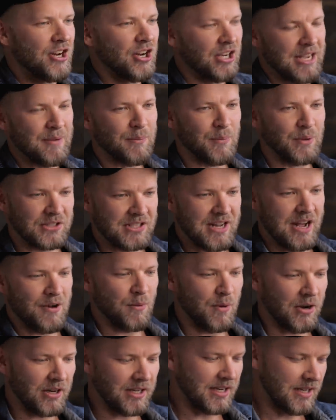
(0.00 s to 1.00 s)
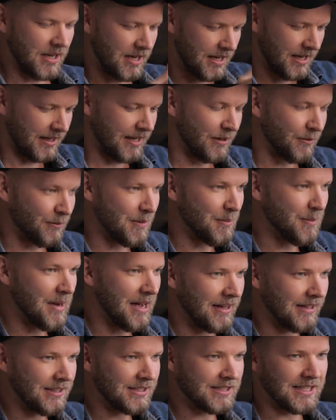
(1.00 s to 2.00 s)
oh, gimbal's not working, oh, I gotta
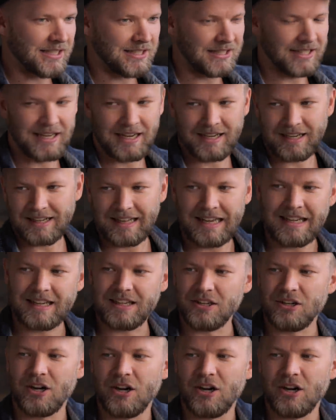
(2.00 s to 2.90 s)
rebalance this thing, and like, you